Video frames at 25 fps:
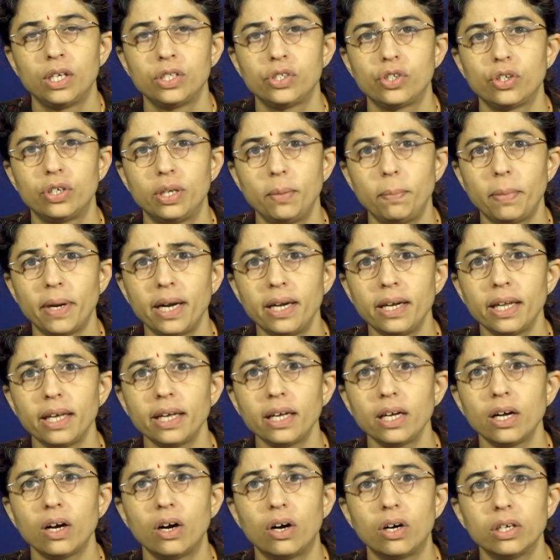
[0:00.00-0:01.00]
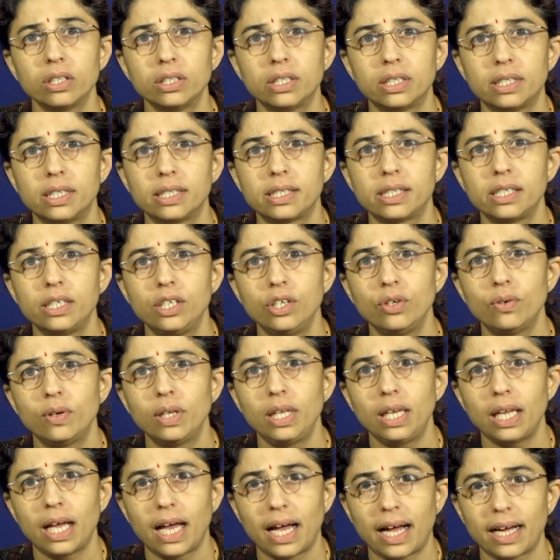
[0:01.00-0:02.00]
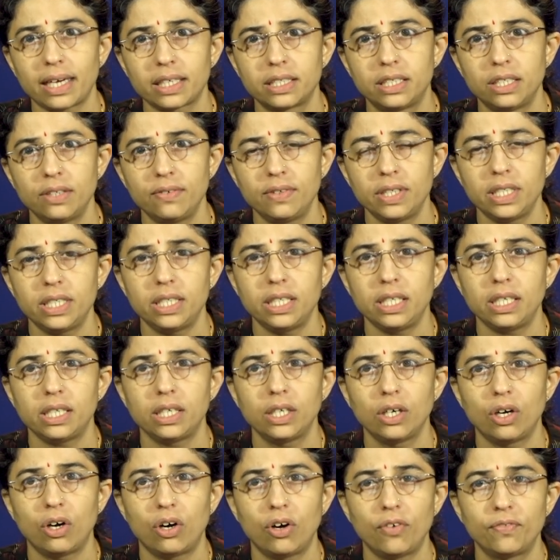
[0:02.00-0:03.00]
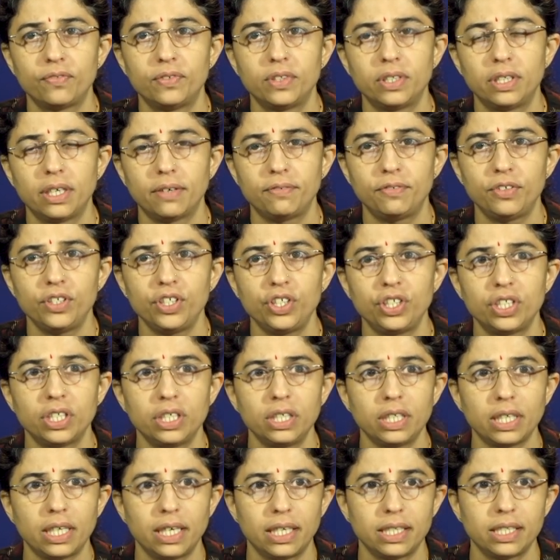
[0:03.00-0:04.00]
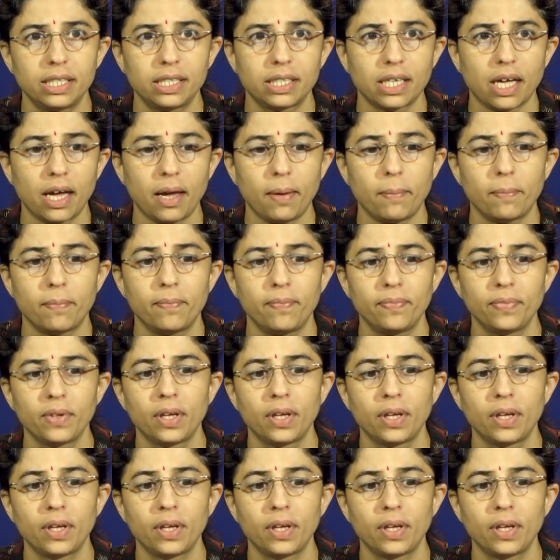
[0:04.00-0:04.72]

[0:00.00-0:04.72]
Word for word: So, depending on the residual activity of the deficient enzyme,